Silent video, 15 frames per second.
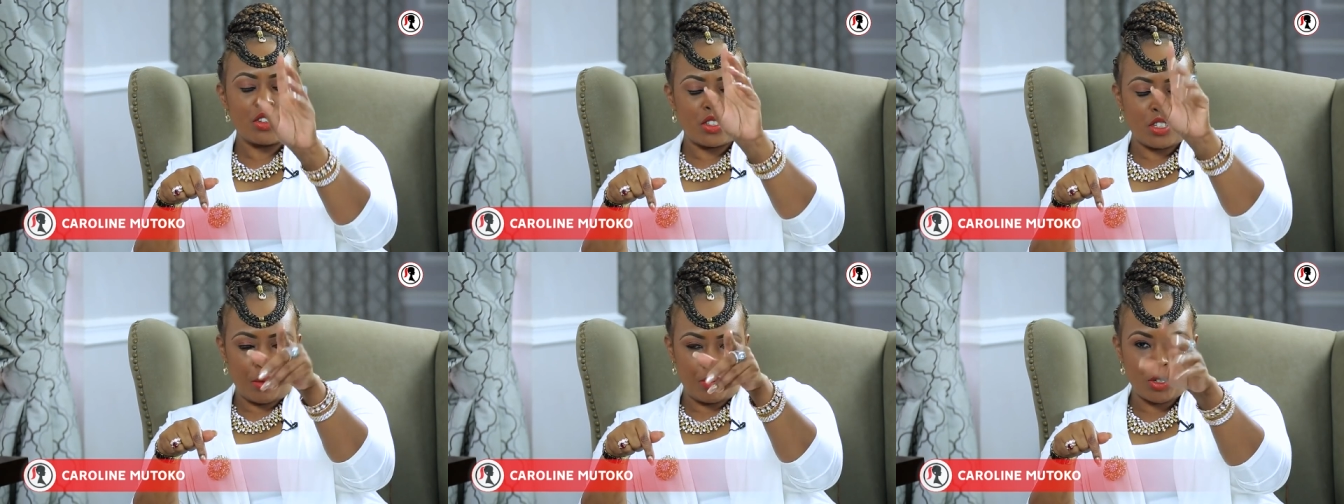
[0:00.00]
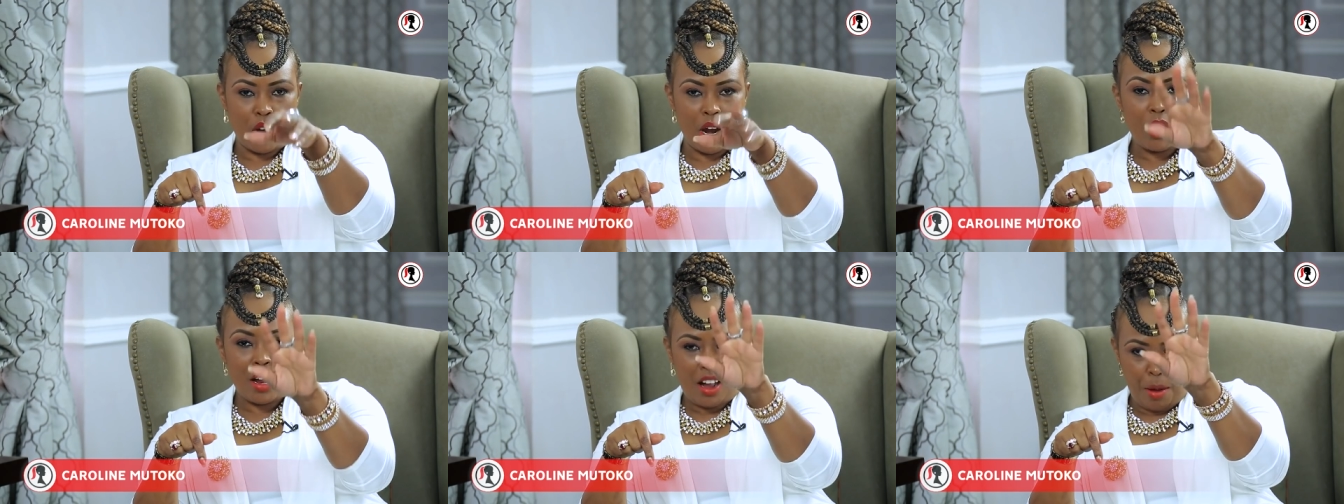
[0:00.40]

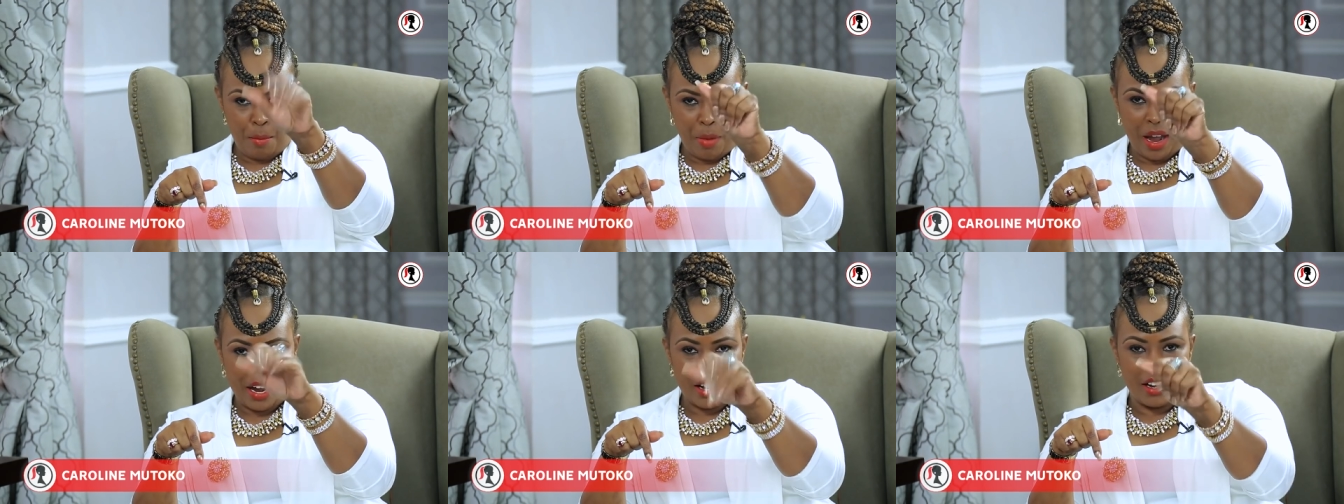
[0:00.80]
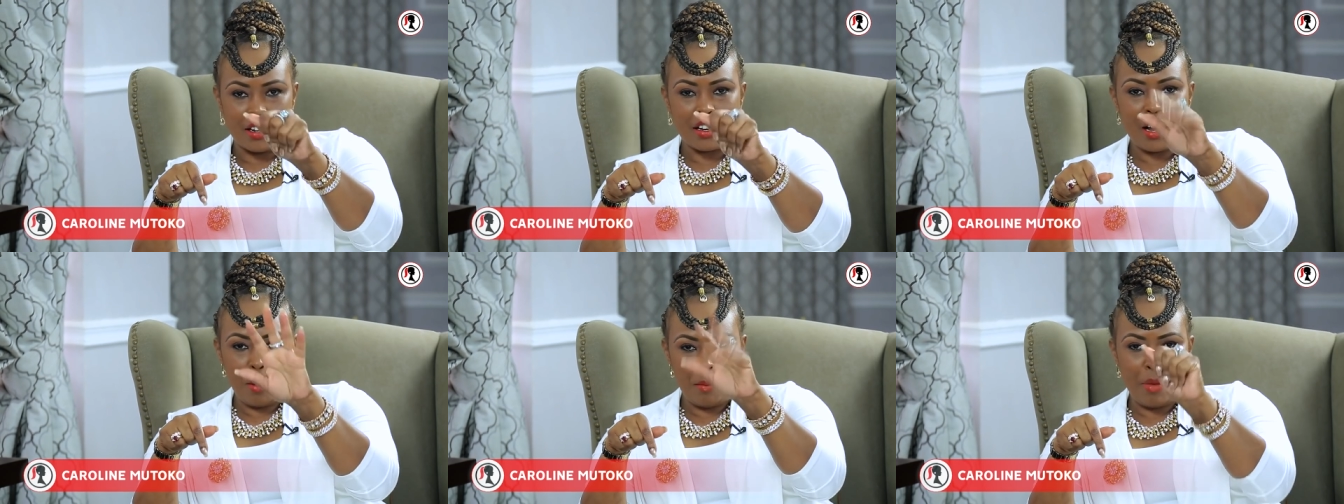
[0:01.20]
Subscribe. Come back.
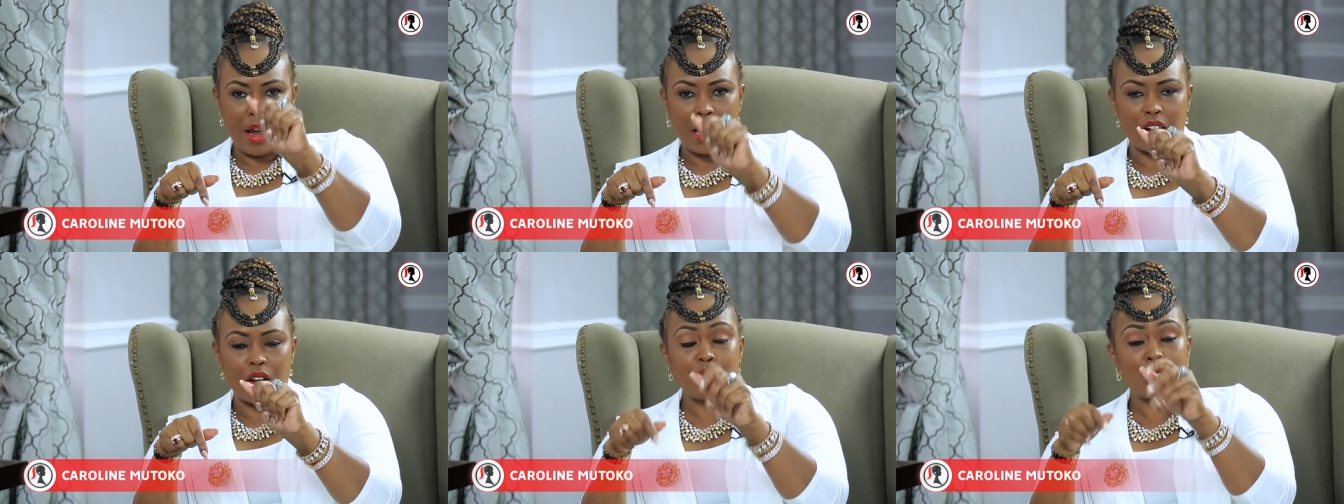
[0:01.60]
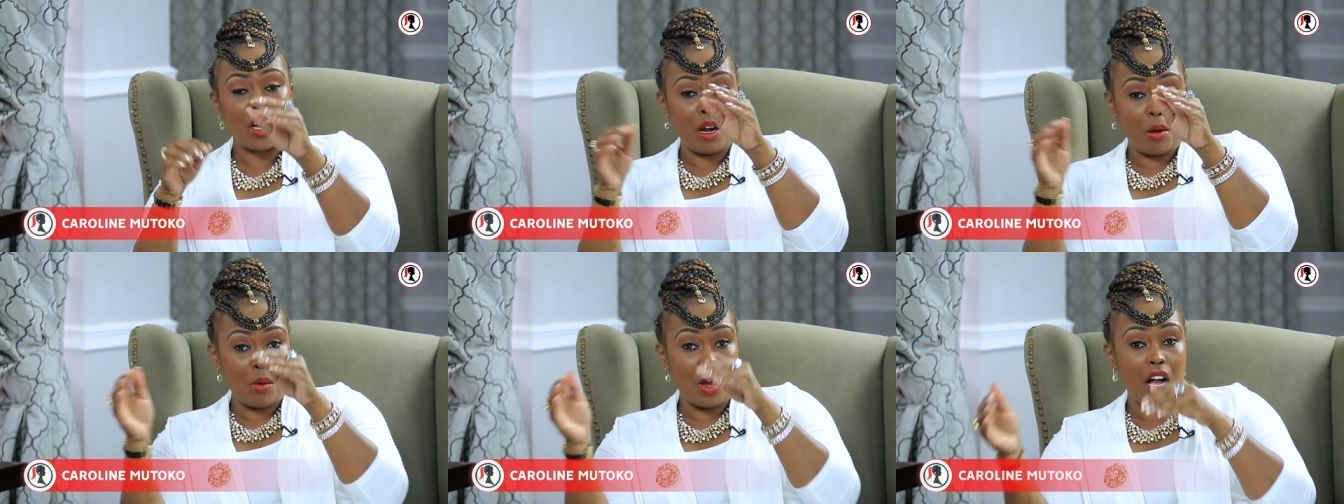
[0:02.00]
I'm
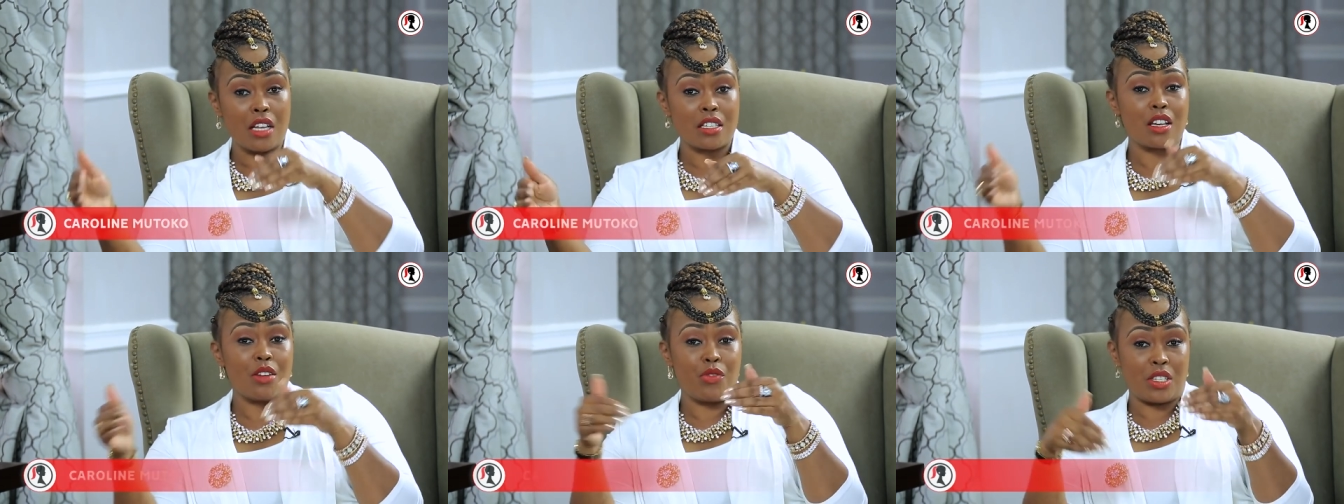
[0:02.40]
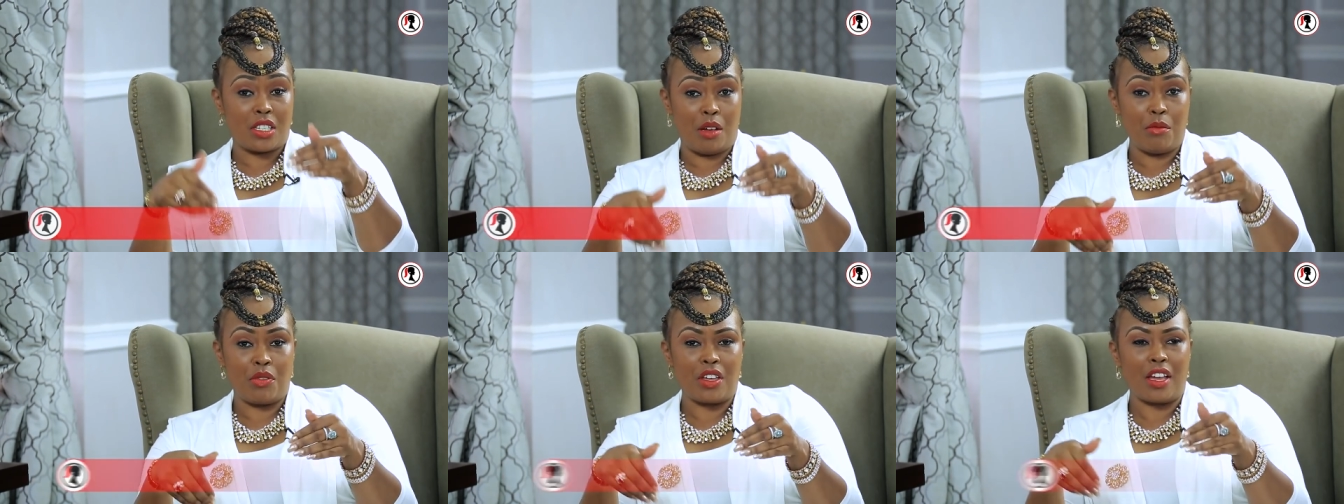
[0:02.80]
gonna ask her for
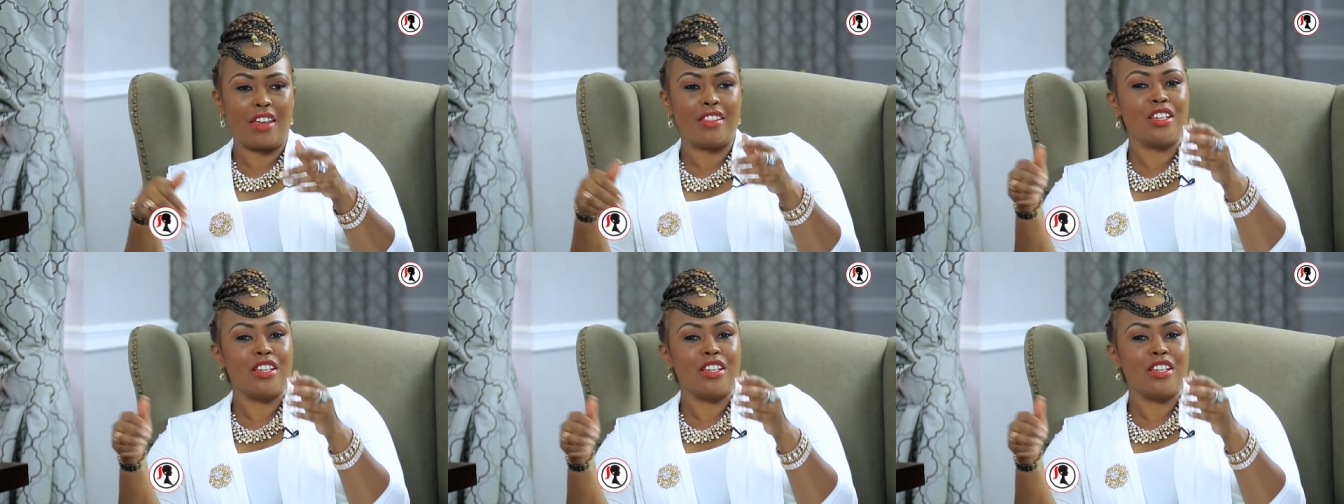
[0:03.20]
something,